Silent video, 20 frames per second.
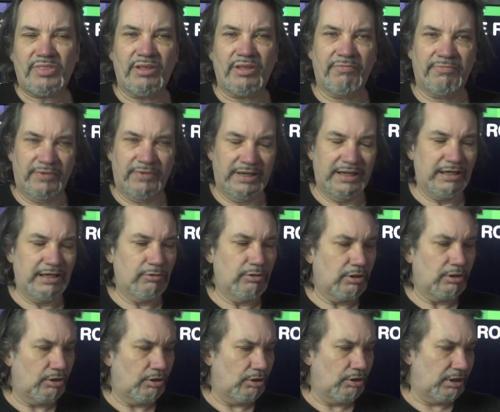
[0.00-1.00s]
For
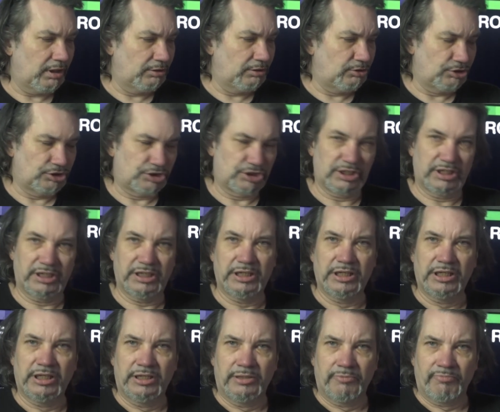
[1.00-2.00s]
now, I just say
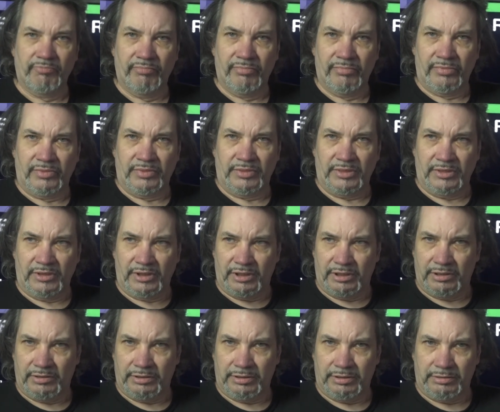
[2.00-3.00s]

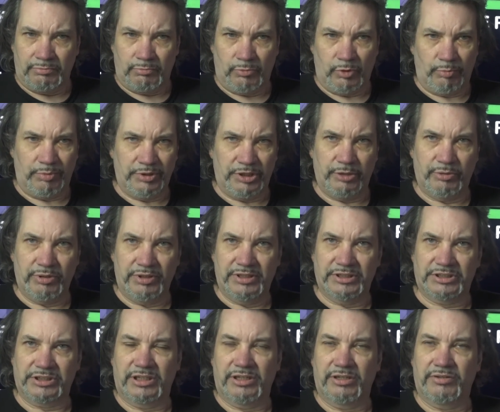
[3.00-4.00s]
we'll be doing
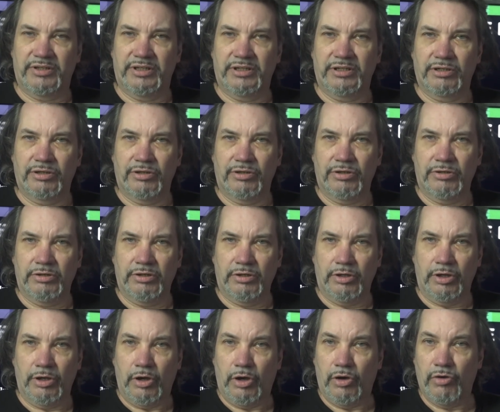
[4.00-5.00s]
this kind of thing
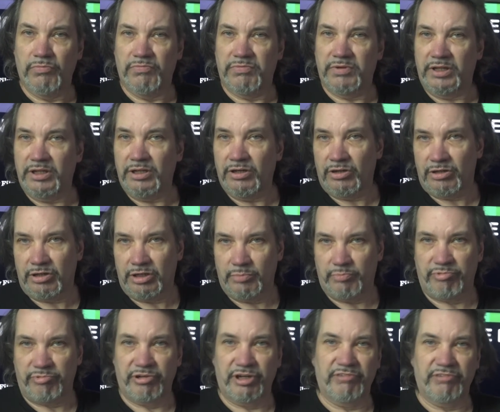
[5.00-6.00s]
hopefully on a
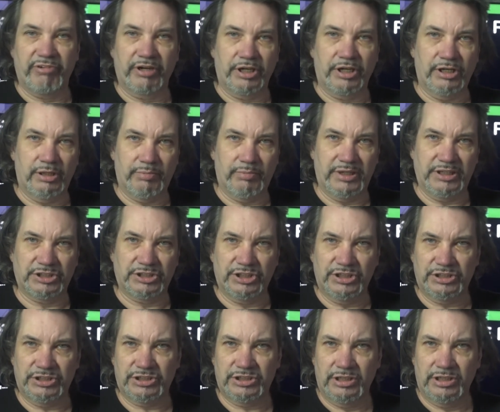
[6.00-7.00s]
pretty regular
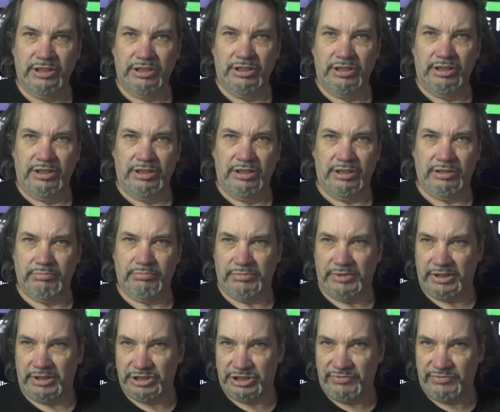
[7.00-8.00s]
basis.
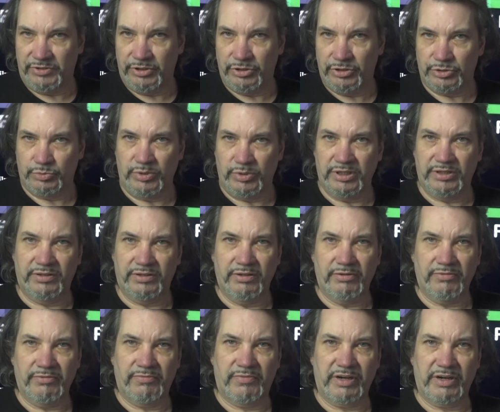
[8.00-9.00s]
Interviews with
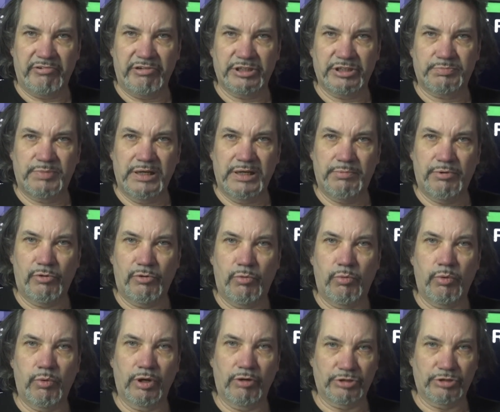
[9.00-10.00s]
various people.
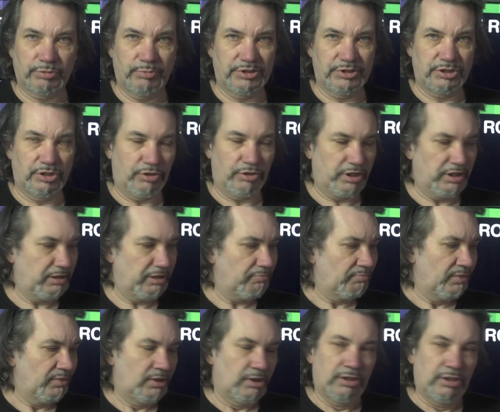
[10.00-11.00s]
We'll also be talking
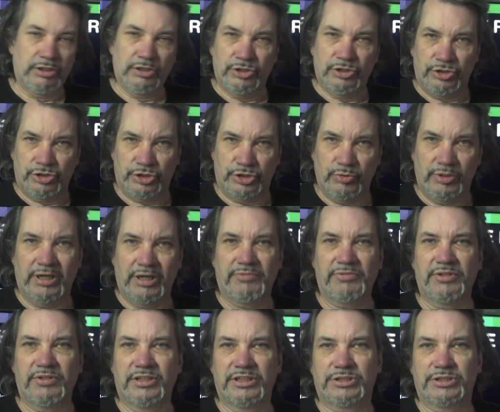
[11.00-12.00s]
soon
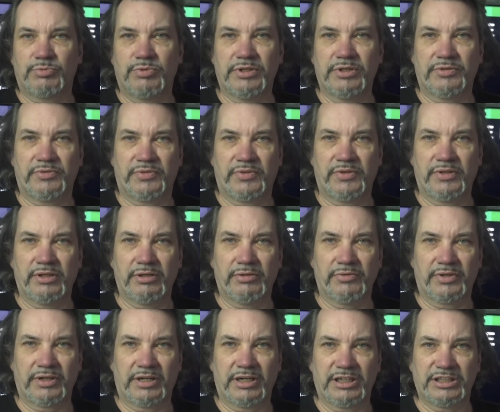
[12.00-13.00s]
after this with
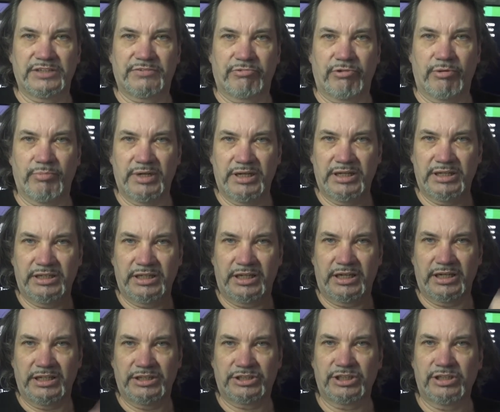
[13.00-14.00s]
the guys from
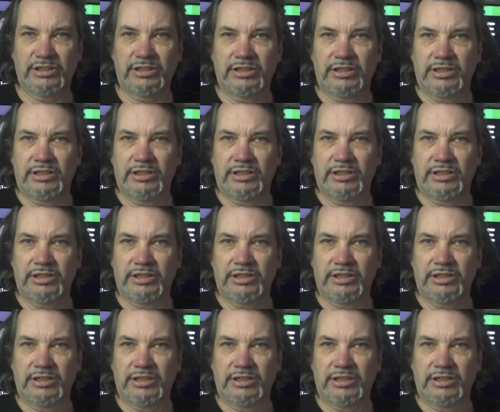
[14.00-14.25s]
Indicator